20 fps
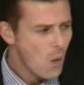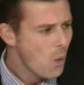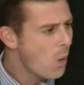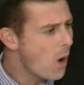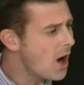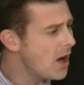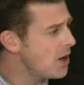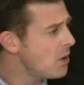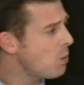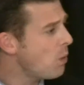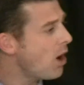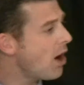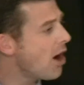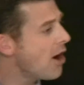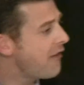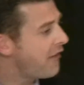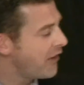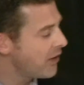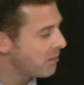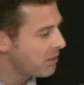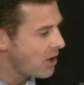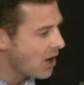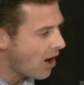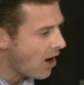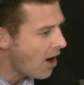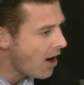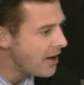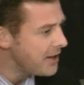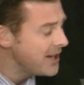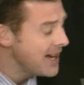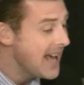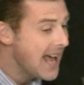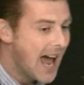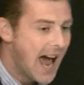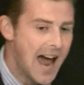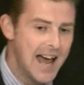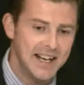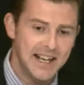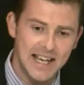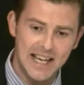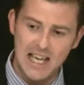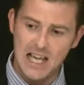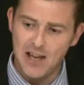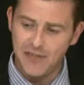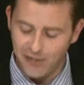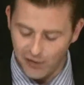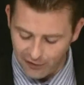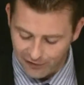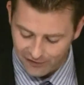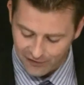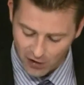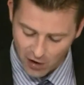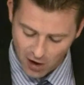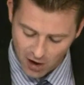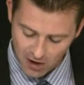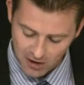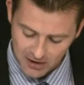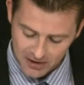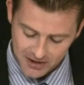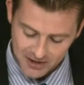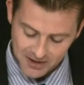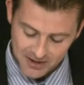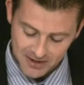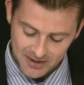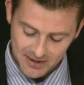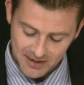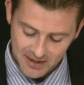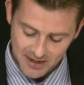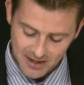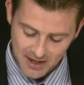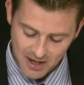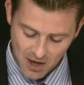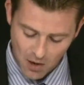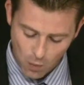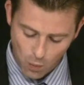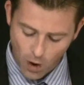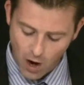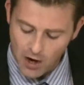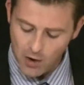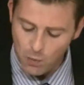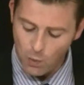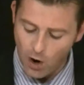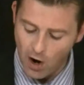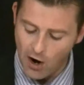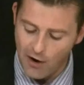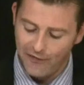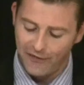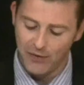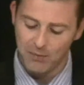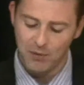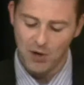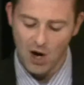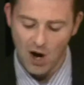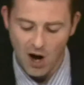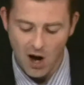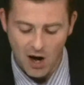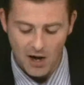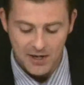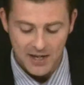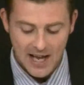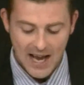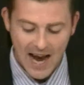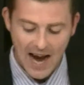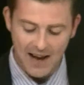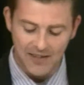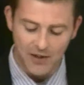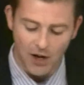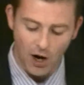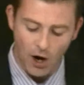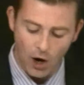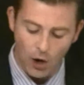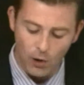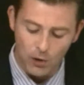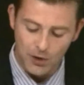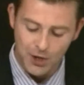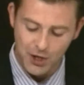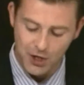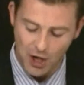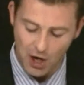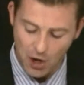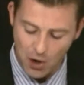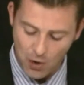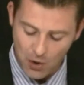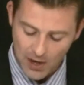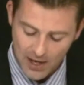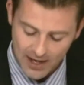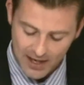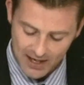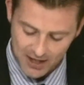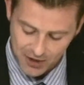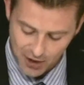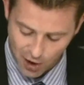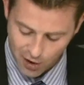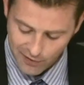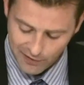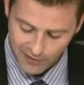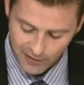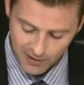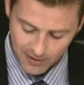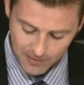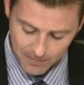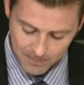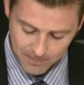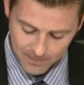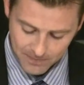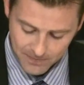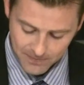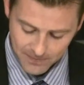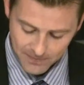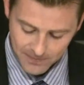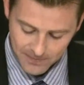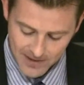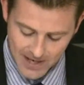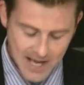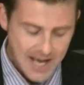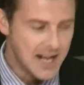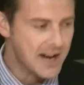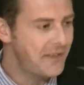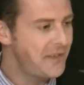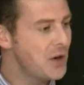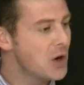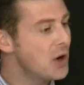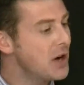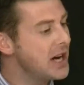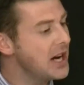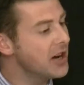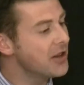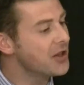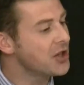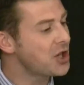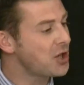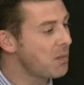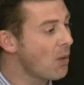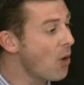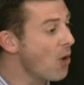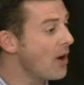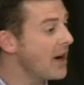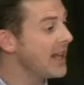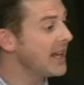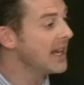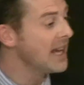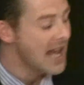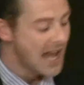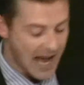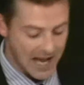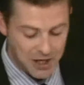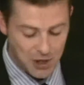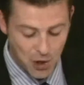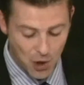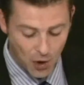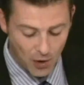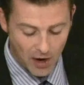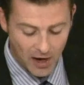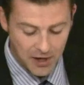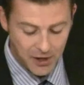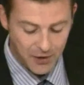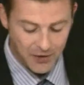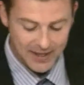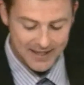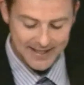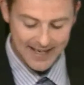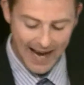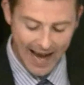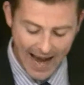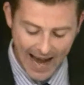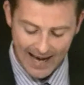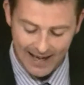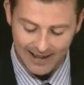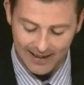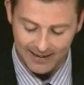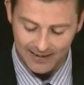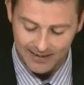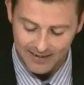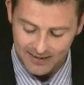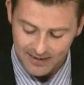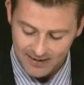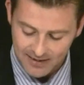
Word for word: One word from God and evil falls. One word from God and the whole show is over. Amen. And if you're here this morning and you're under attack,